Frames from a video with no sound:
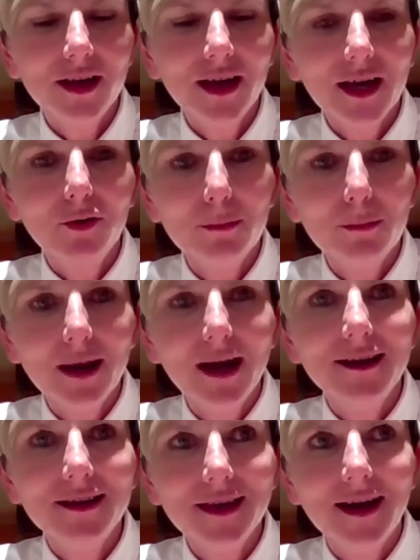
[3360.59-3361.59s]
And how do we
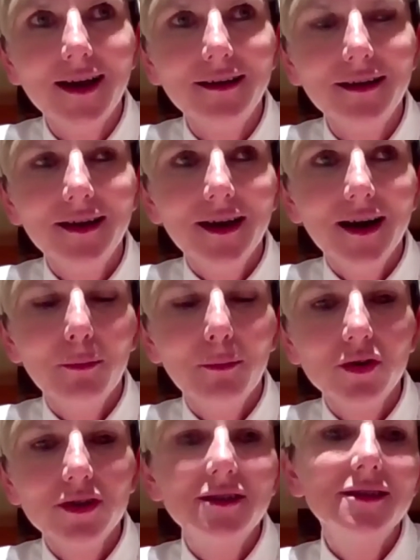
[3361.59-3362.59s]
make that a
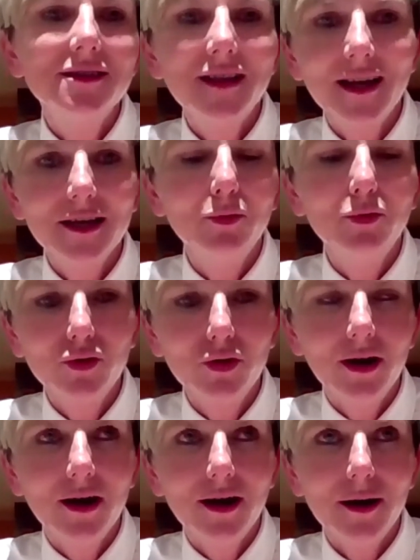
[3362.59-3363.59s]
more
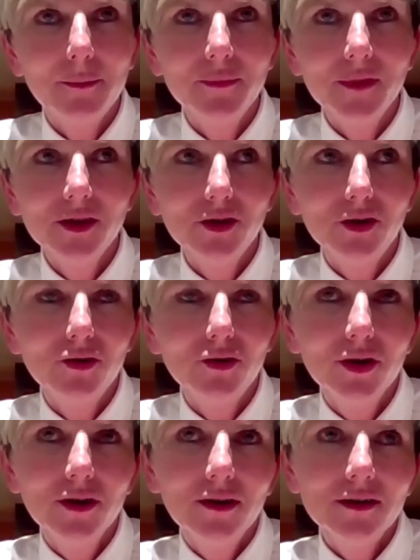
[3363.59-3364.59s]
sustainable, you
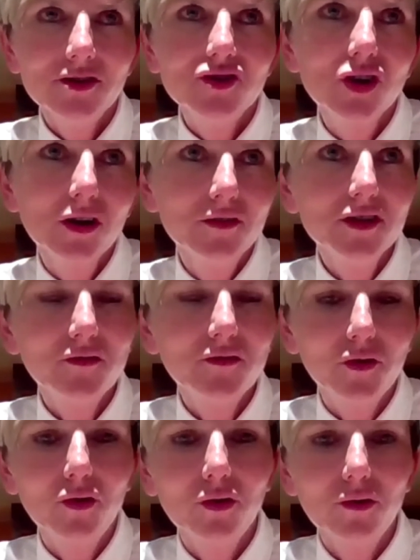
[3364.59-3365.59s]
know, service
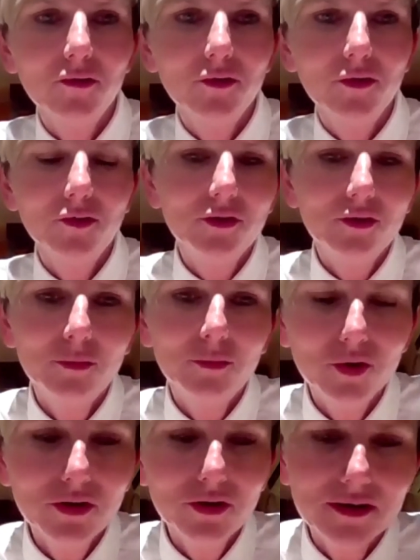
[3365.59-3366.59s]
for the
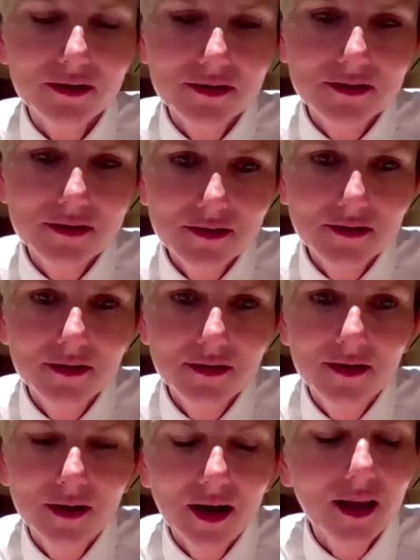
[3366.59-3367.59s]
communities?
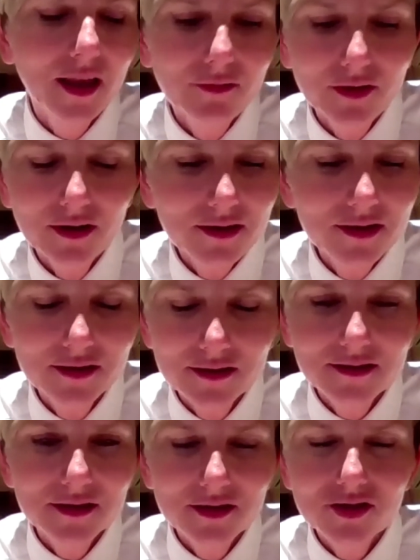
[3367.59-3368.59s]
I love it. I think
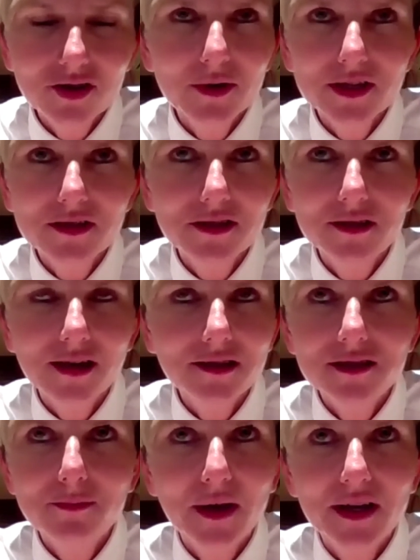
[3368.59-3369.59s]
there's so much in
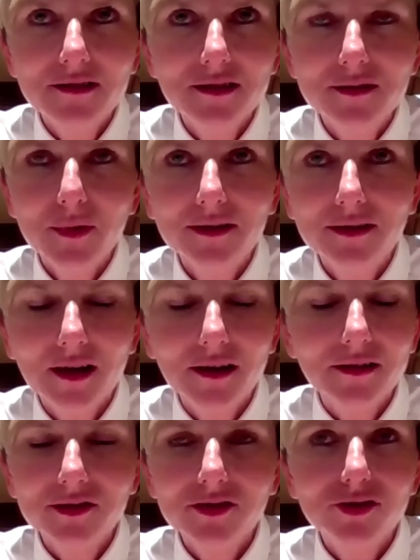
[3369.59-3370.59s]
that space that's being
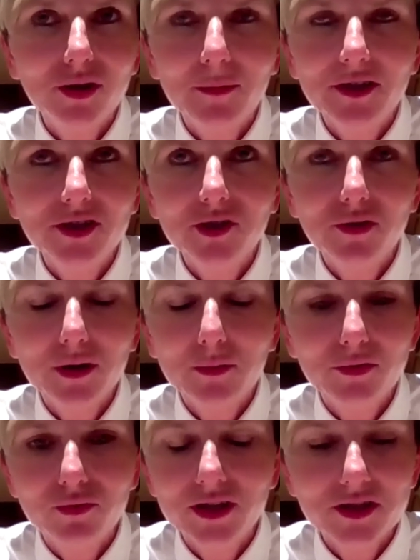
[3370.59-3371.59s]
done. There's so much
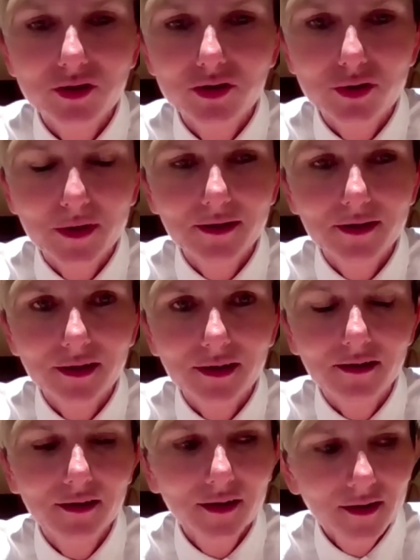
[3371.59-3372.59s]
incredible research being
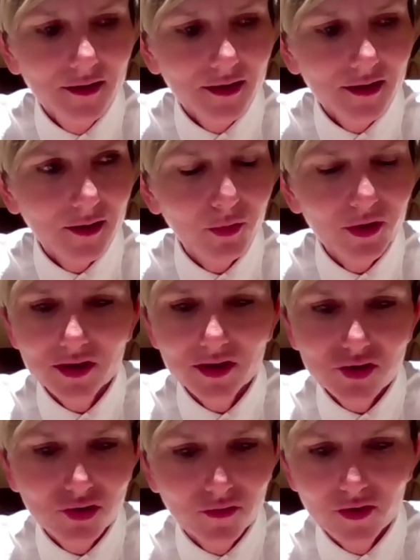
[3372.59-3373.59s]
done, whether
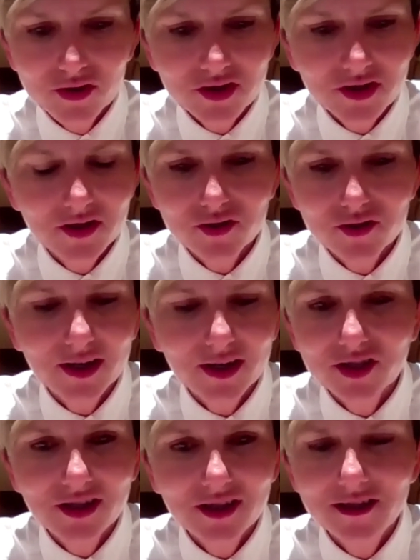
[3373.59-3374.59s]
it's universities or
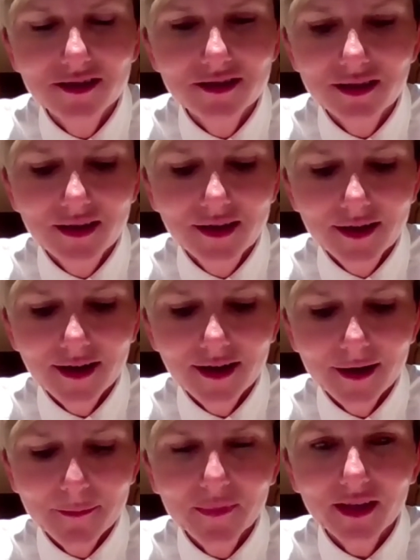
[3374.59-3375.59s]
engineers.
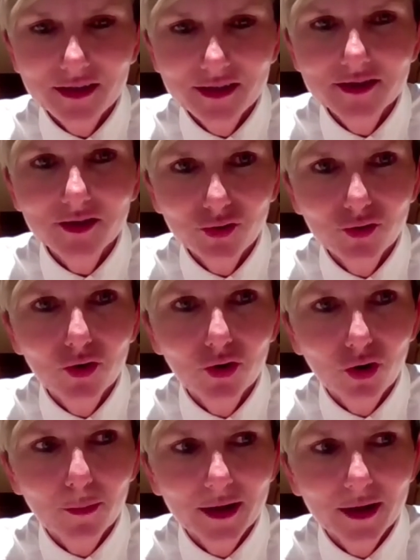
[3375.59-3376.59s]
It is the new
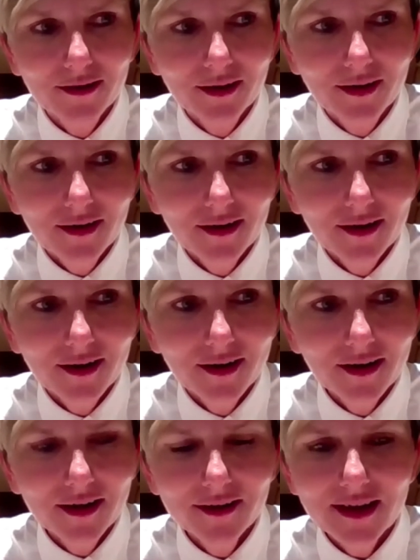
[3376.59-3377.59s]
norm, and
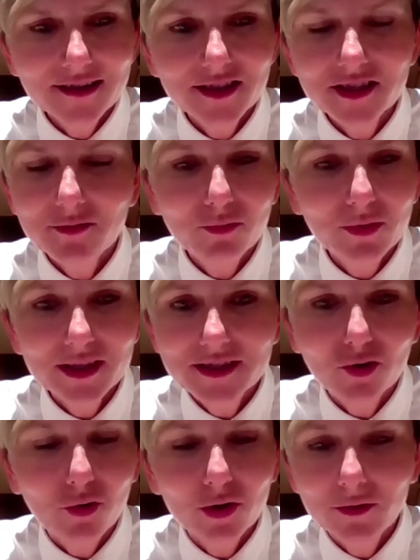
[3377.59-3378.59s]
an asset
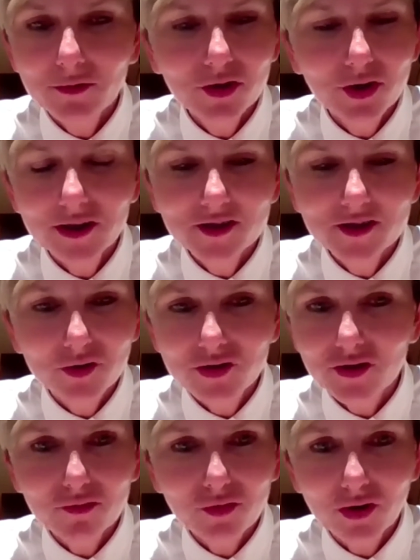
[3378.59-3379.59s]
leads, you know, it's
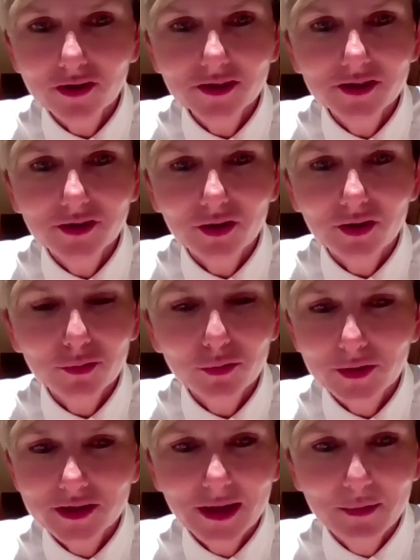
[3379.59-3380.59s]
also the rolling stock.
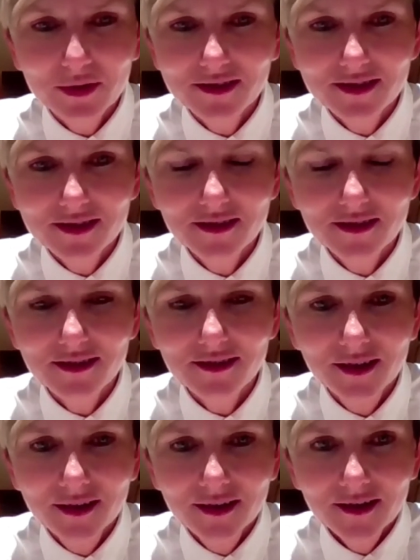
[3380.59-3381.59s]
Look what's happened in
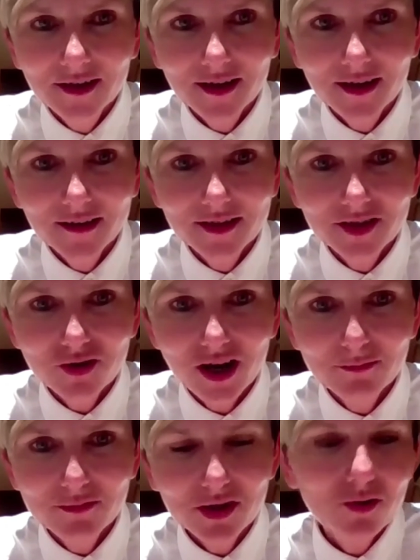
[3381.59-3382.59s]
Sydney, the
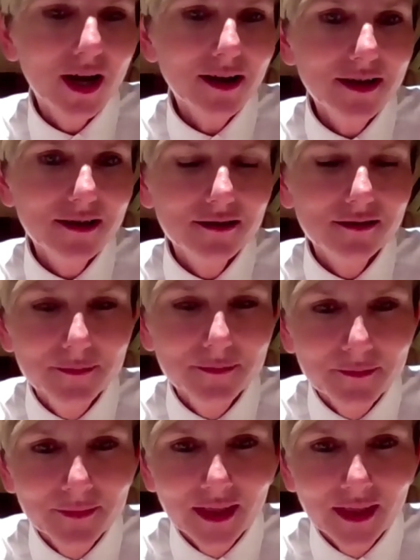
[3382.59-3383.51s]
tram cracking.